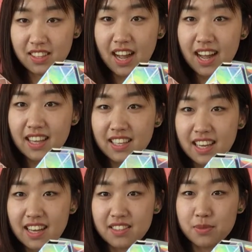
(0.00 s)
Hi
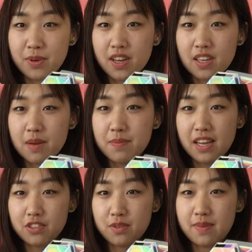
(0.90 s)
guys, welcome
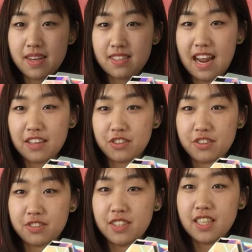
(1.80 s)
back to my
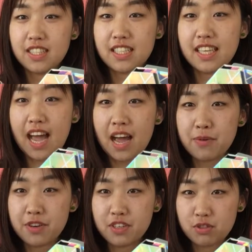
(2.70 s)
channel. Today I
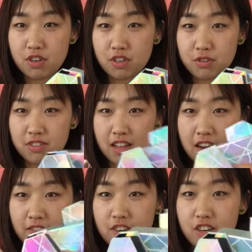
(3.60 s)
will introduce
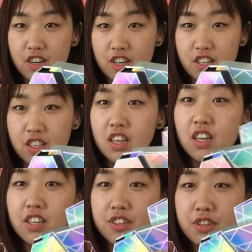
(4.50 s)
our
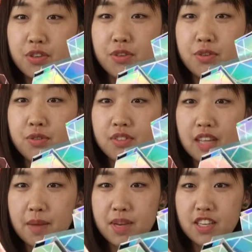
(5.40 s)
new
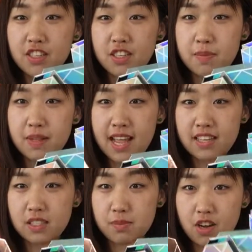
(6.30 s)
diamond shaped
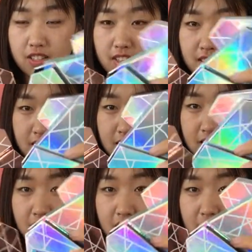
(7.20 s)
lash boxes.
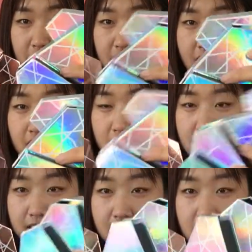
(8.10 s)
Now
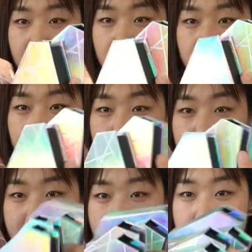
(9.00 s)
let's start with
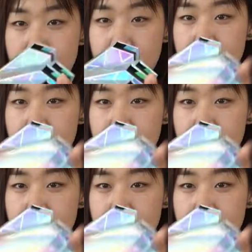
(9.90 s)
my